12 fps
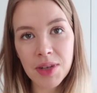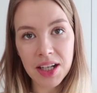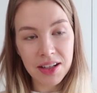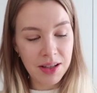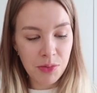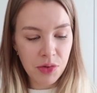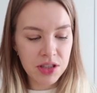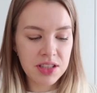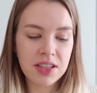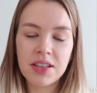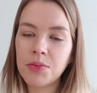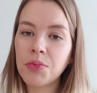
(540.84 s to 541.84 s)
matter that
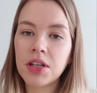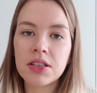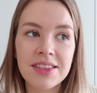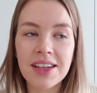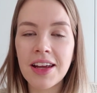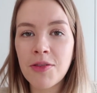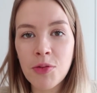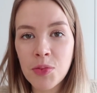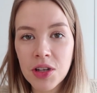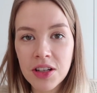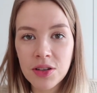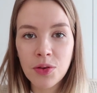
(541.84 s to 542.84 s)
much in Denmark. Since I haven't
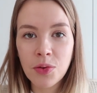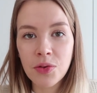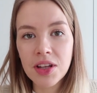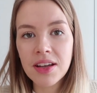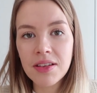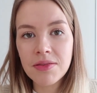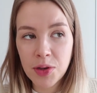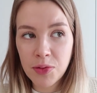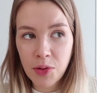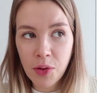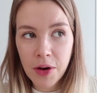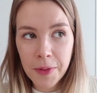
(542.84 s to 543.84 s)
been in Korea
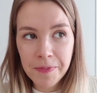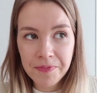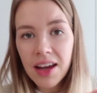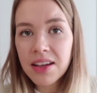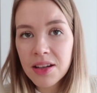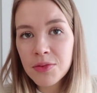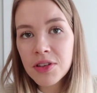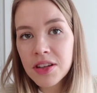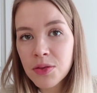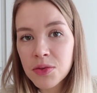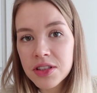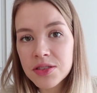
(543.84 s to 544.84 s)
before, I can
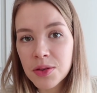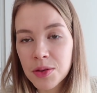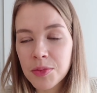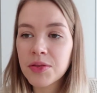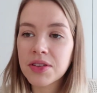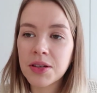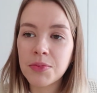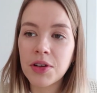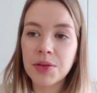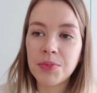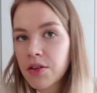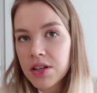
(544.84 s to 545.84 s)
really only talk about
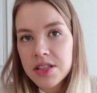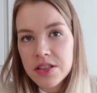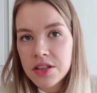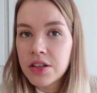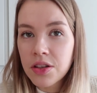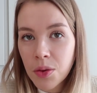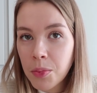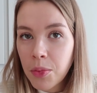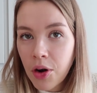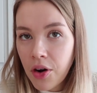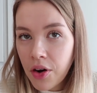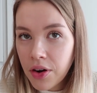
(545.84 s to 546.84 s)
Denmark. Question
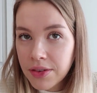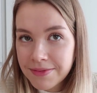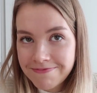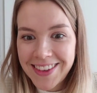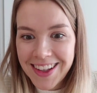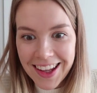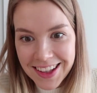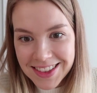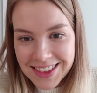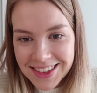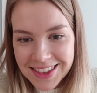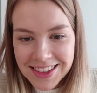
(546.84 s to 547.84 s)
number
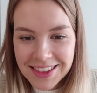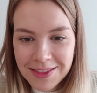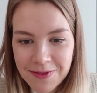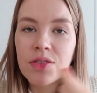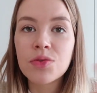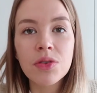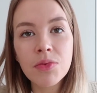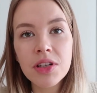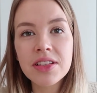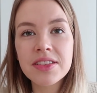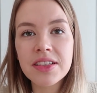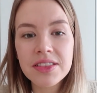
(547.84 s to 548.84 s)
last. So
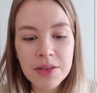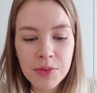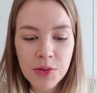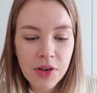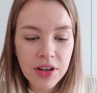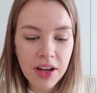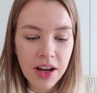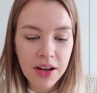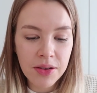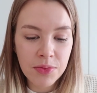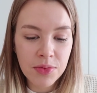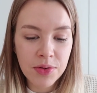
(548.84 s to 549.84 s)
someone is asking me what
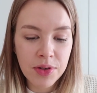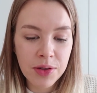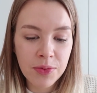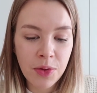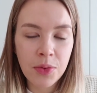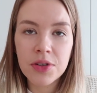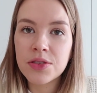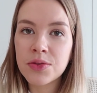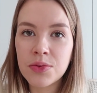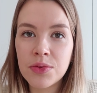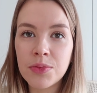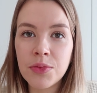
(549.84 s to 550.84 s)
I'm looking forward
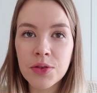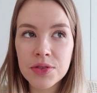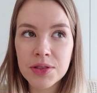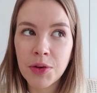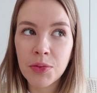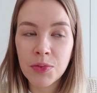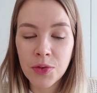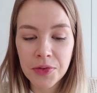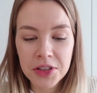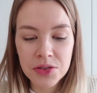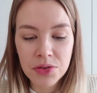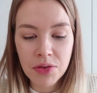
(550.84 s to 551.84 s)
to the most about
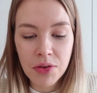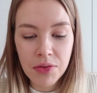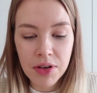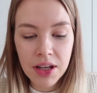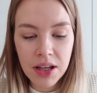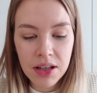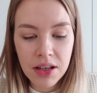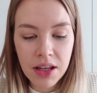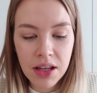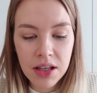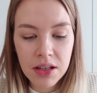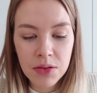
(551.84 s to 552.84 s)
moving to Korea
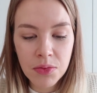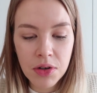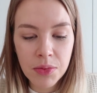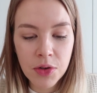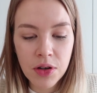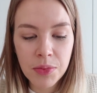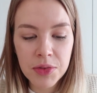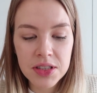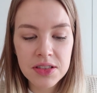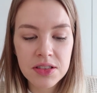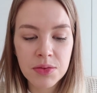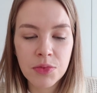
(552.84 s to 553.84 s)
and what I'm gonna
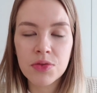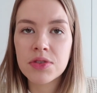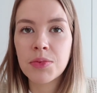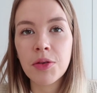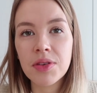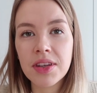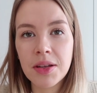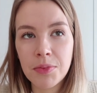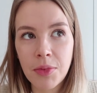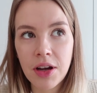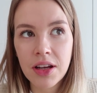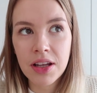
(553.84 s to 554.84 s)
miss the most about
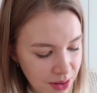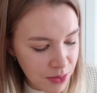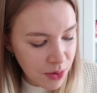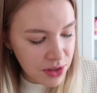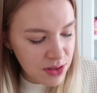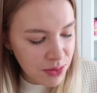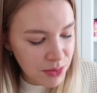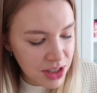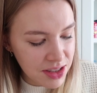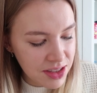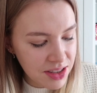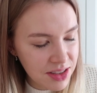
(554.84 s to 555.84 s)
Denmark. I'm going to
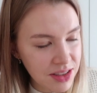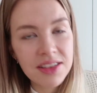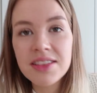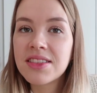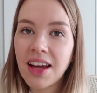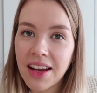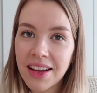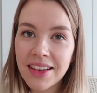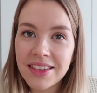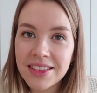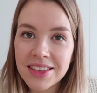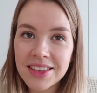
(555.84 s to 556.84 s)
miss the
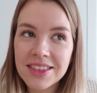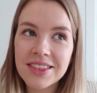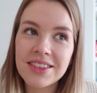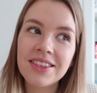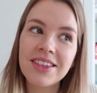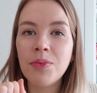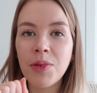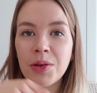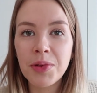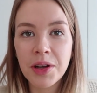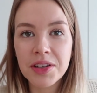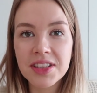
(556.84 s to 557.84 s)
silence.
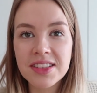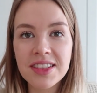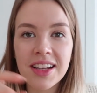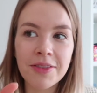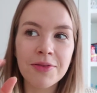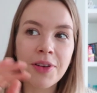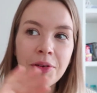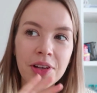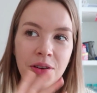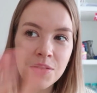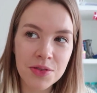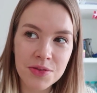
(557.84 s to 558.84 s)
My parents, they live very
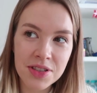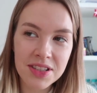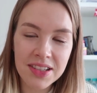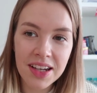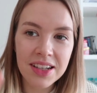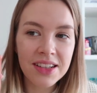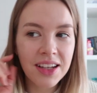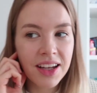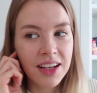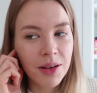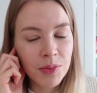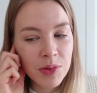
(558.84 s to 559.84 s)
countryside
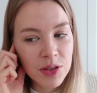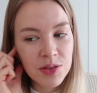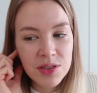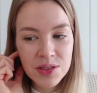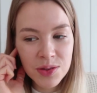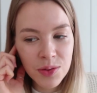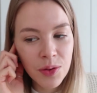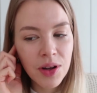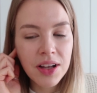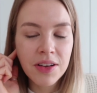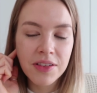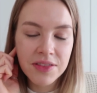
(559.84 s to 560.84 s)
and I'm used to
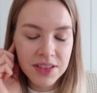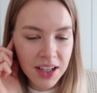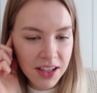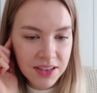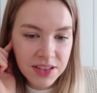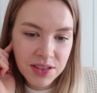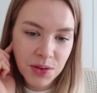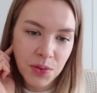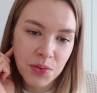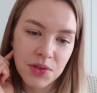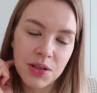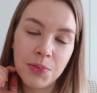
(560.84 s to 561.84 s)
a lot of silence,
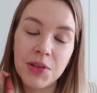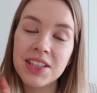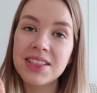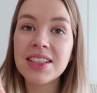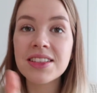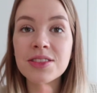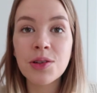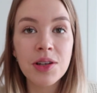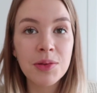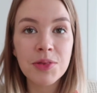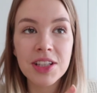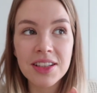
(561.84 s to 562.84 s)
so the big city is
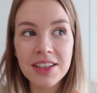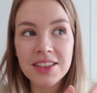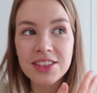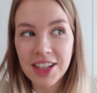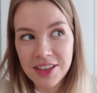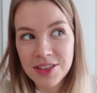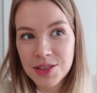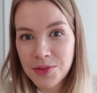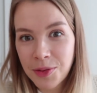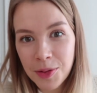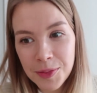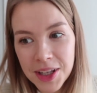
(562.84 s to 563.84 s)
gonna be a
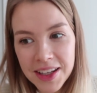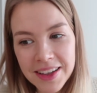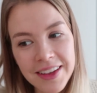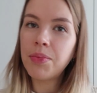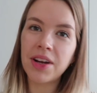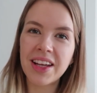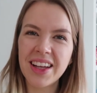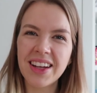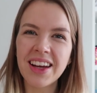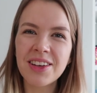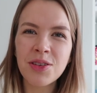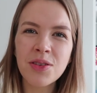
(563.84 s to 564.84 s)
challenge for me. But again,
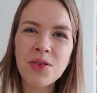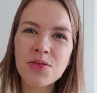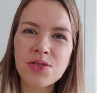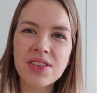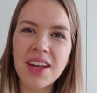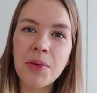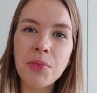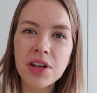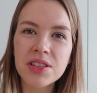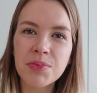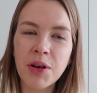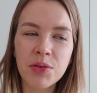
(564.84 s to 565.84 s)
I don't know that
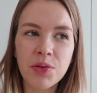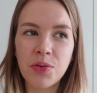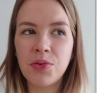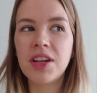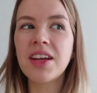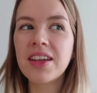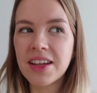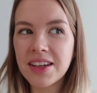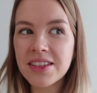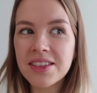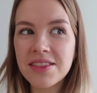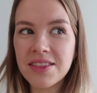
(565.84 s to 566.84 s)
much about Korea
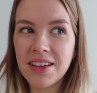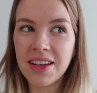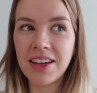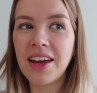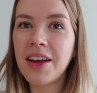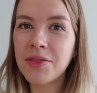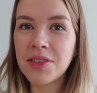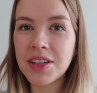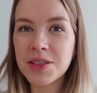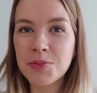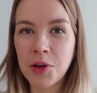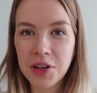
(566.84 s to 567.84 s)
yet and I haven't
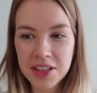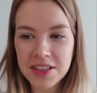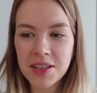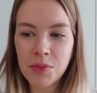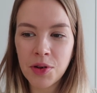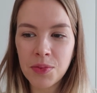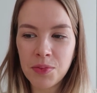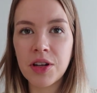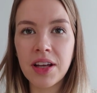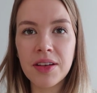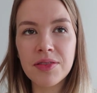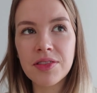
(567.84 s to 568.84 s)
experienced that much,
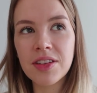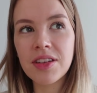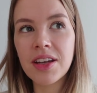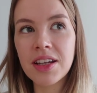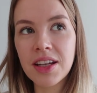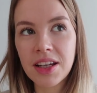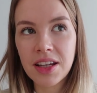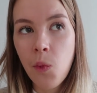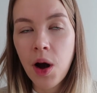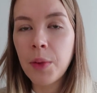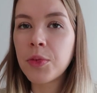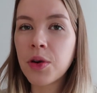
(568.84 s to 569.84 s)
but I feel like
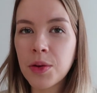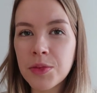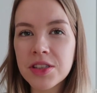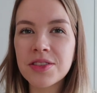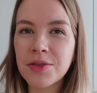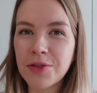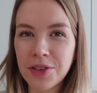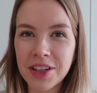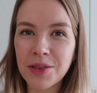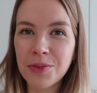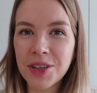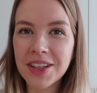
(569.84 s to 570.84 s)
I'm gonna miss the
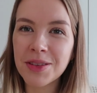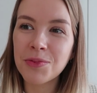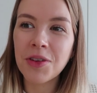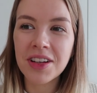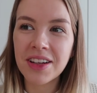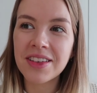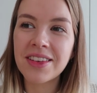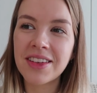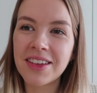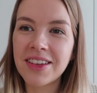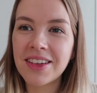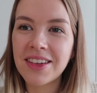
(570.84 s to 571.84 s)
freedom in Denmark, I
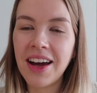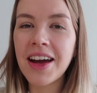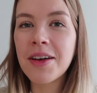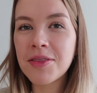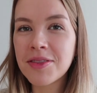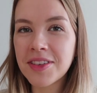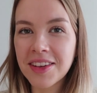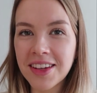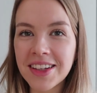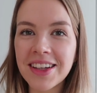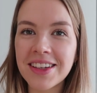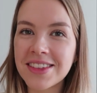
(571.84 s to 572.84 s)
think. I have a
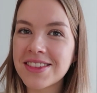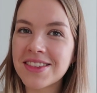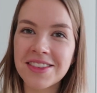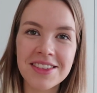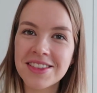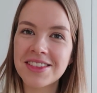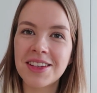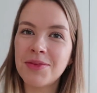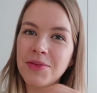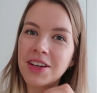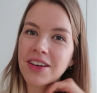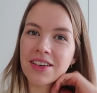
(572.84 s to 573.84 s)
feeling that it's not the
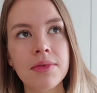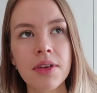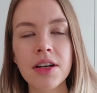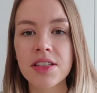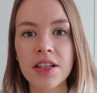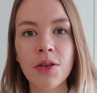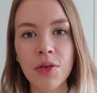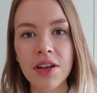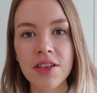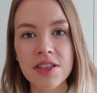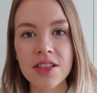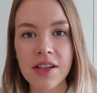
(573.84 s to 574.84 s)
same here. Because I know
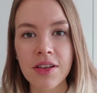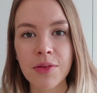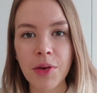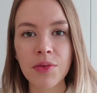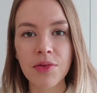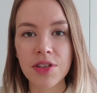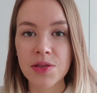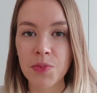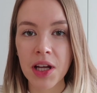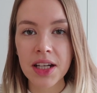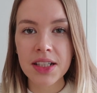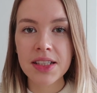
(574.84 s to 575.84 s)
there is a lot about
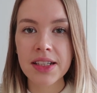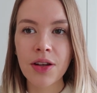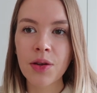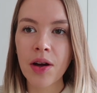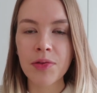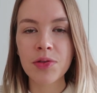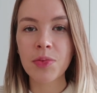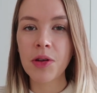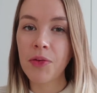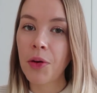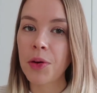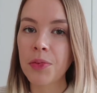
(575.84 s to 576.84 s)
respect. You have to
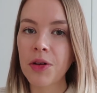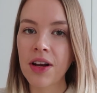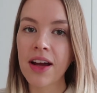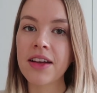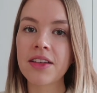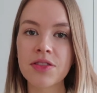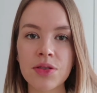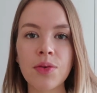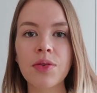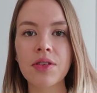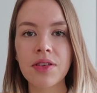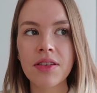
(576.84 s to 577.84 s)
be very polite and
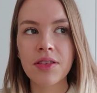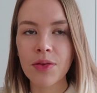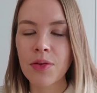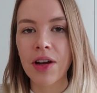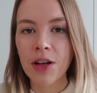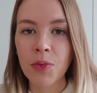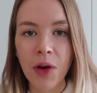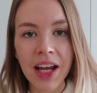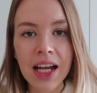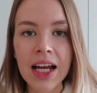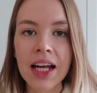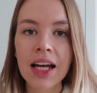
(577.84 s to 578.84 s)
talk the correct
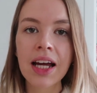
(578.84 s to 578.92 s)
way.